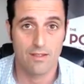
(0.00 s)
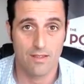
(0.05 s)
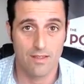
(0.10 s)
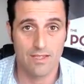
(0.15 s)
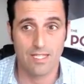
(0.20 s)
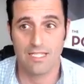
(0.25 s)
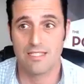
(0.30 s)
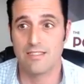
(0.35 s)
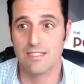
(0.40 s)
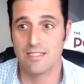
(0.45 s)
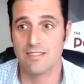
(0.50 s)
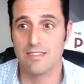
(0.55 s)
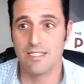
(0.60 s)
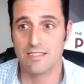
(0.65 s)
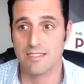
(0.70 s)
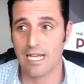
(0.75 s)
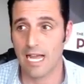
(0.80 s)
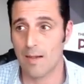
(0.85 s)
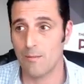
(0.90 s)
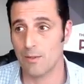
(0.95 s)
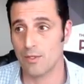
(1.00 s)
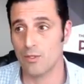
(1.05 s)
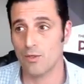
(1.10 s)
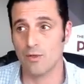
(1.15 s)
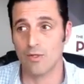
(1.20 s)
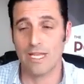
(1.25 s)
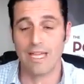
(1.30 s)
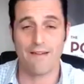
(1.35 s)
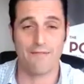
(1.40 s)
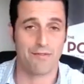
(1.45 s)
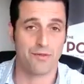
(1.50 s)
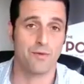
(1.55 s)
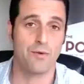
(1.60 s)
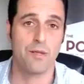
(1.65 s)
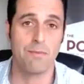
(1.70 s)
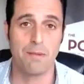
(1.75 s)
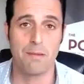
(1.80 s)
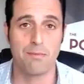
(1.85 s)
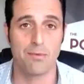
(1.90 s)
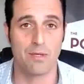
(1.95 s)
This is the time when you only have
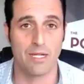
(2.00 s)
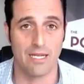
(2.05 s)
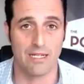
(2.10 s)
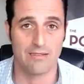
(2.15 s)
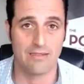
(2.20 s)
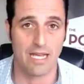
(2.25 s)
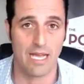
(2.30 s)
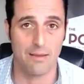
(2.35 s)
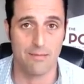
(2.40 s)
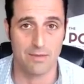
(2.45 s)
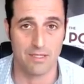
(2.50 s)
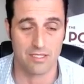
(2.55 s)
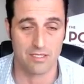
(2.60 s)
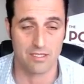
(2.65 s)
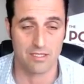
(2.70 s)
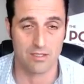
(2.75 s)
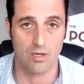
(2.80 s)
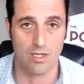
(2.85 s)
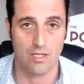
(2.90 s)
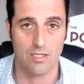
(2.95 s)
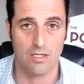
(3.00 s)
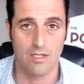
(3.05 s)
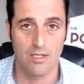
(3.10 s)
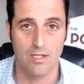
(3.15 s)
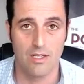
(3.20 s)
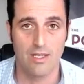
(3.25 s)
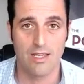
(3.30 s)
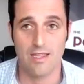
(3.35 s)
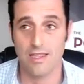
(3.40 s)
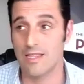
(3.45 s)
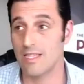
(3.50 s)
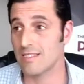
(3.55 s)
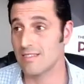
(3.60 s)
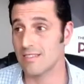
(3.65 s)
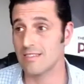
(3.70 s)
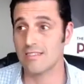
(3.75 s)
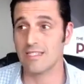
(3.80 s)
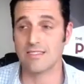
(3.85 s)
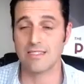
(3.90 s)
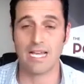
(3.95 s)
3 people at a time in the store.
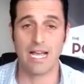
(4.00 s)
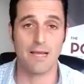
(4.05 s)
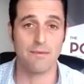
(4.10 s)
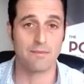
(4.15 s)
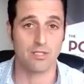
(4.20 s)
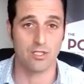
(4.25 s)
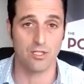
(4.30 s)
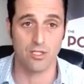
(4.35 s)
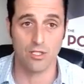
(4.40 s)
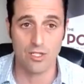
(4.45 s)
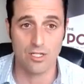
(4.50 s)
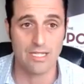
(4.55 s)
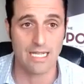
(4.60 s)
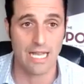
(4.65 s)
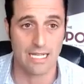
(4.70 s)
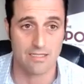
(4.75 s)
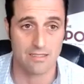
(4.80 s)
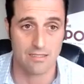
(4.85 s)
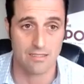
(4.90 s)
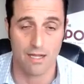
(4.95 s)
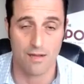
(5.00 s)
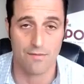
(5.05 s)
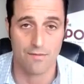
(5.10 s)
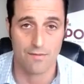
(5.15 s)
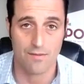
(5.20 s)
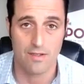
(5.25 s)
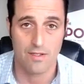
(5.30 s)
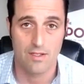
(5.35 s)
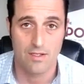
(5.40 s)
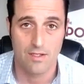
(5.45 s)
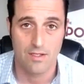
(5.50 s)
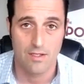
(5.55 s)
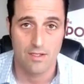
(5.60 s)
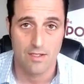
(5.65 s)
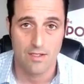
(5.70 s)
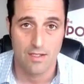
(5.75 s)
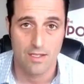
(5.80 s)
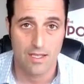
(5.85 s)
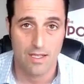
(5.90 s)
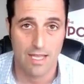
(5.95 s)
This is the time to learn that stuff
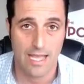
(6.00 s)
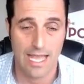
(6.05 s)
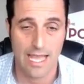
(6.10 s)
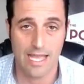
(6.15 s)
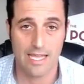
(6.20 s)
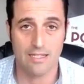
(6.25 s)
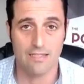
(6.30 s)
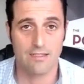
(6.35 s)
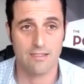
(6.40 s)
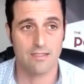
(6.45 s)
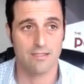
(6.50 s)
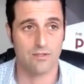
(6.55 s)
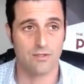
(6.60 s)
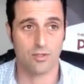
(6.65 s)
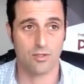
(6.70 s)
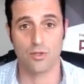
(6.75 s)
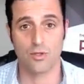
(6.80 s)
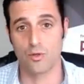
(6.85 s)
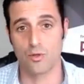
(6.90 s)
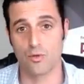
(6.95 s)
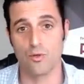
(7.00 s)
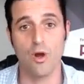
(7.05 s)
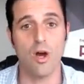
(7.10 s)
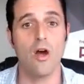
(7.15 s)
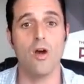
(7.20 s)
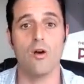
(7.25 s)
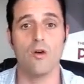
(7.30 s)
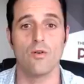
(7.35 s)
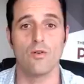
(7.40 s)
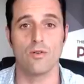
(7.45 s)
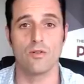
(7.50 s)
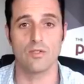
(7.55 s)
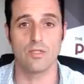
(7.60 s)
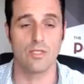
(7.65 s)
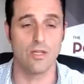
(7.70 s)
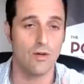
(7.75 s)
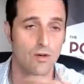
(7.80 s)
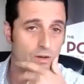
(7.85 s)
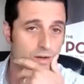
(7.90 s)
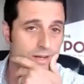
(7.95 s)
and to grow.
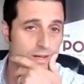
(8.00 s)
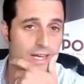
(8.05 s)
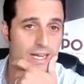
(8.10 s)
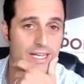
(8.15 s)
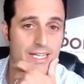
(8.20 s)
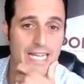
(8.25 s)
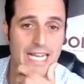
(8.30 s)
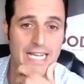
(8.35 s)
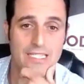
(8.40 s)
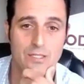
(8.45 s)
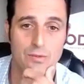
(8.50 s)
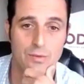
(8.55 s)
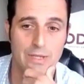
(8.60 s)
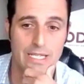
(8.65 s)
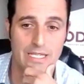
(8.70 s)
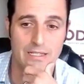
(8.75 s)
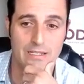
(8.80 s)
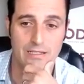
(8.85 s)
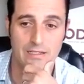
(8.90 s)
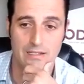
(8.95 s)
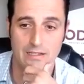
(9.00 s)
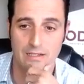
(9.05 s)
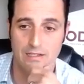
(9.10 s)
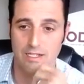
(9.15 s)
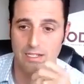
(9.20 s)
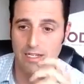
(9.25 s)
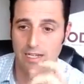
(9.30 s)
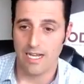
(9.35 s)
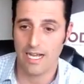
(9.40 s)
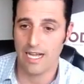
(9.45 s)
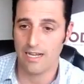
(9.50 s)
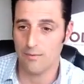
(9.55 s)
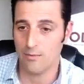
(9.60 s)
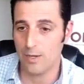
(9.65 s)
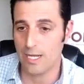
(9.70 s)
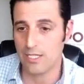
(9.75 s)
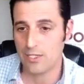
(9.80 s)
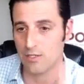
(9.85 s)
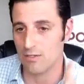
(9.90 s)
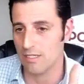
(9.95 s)
Next week,
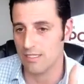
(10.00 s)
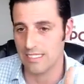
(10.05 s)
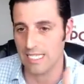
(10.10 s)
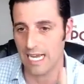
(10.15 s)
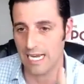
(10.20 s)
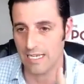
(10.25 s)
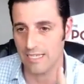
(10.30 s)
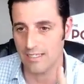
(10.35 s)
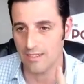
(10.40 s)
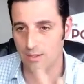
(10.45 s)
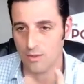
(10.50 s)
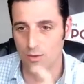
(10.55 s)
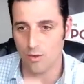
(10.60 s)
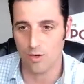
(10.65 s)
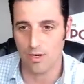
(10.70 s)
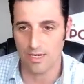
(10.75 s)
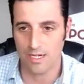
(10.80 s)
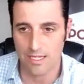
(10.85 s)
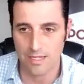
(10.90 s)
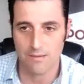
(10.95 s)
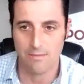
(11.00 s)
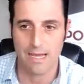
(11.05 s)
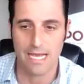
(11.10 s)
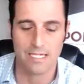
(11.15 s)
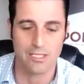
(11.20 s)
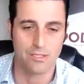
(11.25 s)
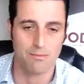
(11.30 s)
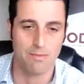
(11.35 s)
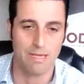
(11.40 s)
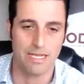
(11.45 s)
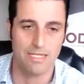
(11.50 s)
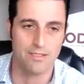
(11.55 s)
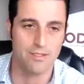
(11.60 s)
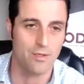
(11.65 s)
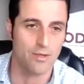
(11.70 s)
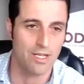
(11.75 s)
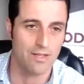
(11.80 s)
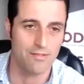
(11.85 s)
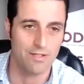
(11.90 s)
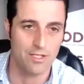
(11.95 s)
Rachel and Danny, who are in the mastermind,
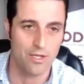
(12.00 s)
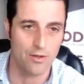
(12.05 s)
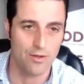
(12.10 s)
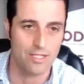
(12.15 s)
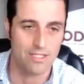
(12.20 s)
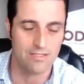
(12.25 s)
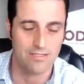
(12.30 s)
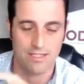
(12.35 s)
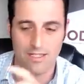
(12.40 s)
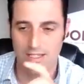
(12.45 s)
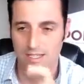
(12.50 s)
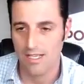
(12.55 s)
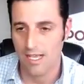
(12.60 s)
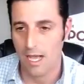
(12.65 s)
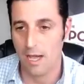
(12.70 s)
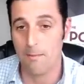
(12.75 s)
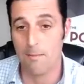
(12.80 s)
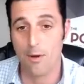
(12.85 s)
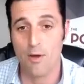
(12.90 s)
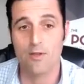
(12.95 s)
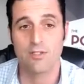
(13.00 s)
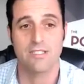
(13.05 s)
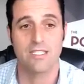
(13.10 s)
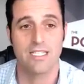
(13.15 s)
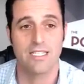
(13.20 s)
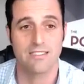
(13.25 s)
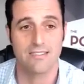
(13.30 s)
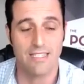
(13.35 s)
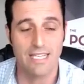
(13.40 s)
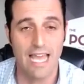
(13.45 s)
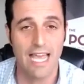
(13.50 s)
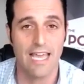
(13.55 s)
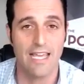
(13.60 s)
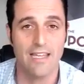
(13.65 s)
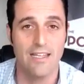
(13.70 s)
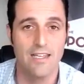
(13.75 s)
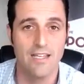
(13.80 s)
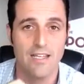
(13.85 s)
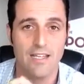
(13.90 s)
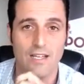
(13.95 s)
don't even know this. I'm posting it
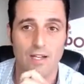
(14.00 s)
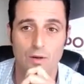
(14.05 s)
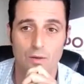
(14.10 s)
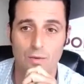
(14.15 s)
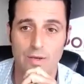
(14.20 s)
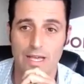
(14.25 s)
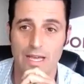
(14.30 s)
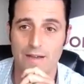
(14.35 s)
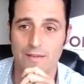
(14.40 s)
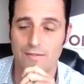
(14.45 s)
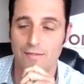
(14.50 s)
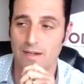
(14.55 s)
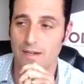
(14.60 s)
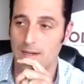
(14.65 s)
today. We have